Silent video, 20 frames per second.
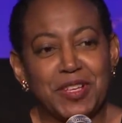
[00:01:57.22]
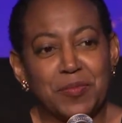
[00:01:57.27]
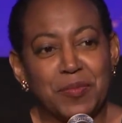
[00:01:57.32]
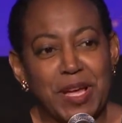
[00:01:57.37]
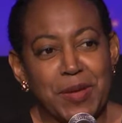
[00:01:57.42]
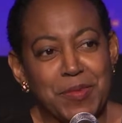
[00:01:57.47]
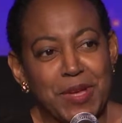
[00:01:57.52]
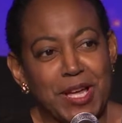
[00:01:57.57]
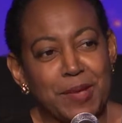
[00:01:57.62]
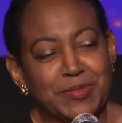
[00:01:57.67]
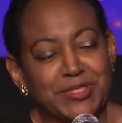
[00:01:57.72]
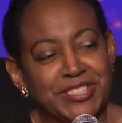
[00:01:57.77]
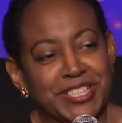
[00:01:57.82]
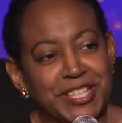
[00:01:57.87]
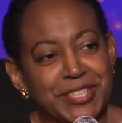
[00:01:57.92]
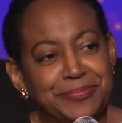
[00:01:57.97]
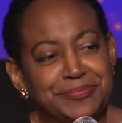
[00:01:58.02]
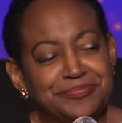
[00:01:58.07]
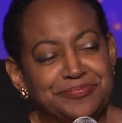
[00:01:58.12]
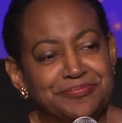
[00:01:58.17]
My mom
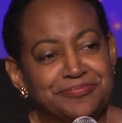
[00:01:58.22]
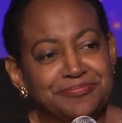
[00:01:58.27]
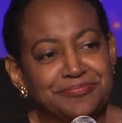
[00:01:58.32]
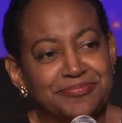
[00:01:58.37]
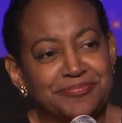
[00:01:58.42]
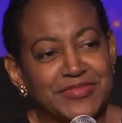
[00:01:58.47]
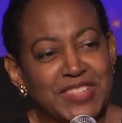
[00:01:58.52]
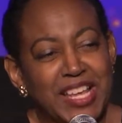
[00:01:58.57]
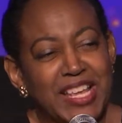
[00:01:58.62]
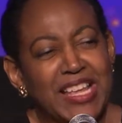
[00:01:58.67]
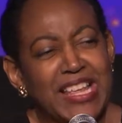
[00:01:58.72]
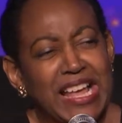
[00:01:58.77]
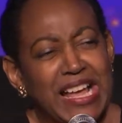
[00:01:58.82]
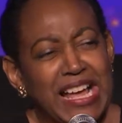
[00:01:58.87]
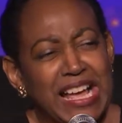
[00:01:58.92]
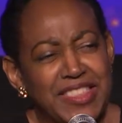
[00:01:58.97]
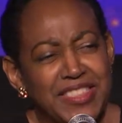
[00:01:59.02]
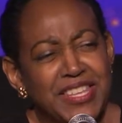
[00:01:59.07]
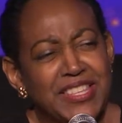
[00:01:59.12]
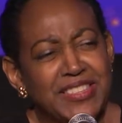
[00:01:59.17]
said,
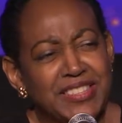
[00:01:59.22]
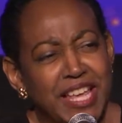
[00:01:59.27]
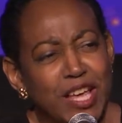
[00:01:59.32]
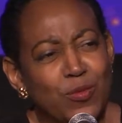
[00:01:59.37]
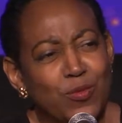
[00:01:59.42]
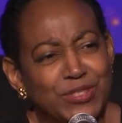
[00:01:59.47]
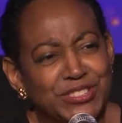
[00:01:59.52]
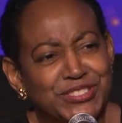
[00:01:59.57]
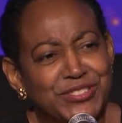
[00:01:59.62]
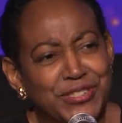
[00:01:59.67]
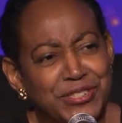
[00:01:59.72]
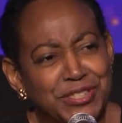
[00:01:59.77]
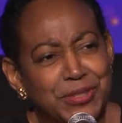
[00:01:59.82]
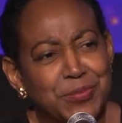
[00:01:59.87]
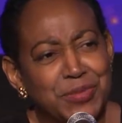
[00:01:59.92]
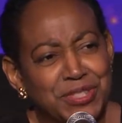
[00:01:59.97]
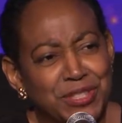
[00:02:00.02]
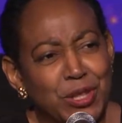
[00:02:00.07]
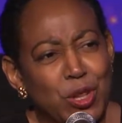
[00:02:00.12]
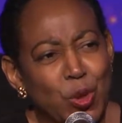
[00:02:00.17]
"I think that one's going to
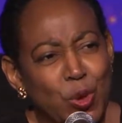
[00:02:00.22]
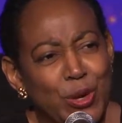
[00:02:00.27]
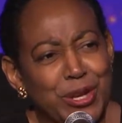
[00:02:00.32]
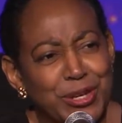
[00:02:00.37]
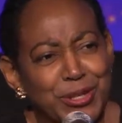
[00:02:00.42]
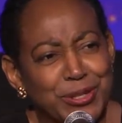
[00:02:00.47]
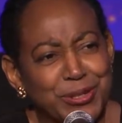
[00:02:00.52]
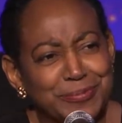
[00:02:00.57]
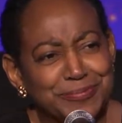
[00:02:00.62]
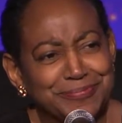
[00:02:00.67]
be a lawyer."